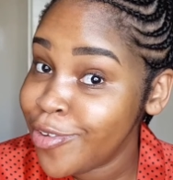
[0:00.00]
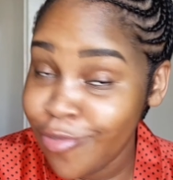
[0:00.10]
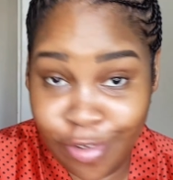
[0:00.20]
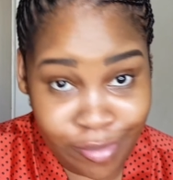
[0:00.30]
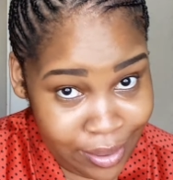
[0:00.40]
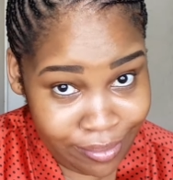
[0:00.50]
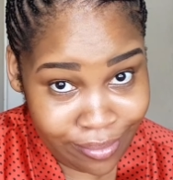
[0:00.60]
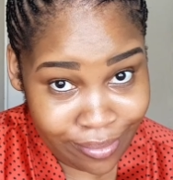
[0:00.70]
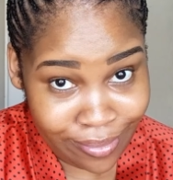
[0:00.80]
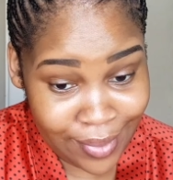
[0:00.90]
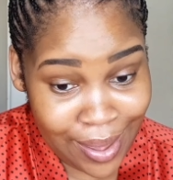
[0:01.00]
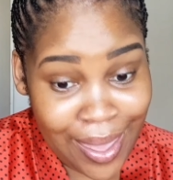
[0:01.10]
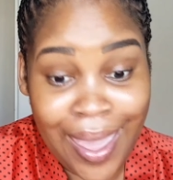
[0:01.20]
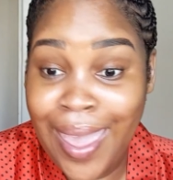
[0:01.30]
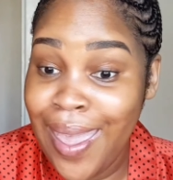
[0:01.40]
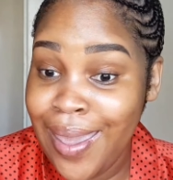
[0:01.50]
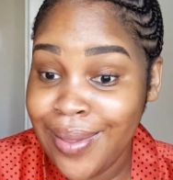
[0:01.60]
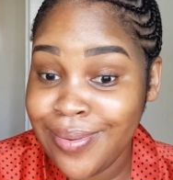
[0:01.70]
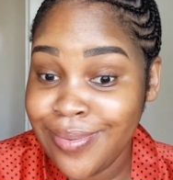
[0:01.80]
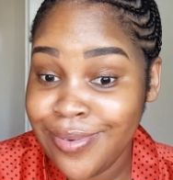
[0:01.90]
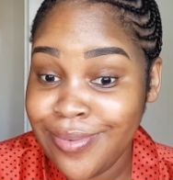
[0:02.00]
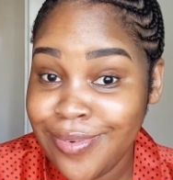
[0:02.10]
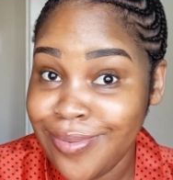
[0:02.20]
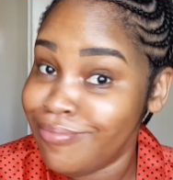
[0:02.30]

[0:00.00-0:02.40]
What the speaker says: for me. And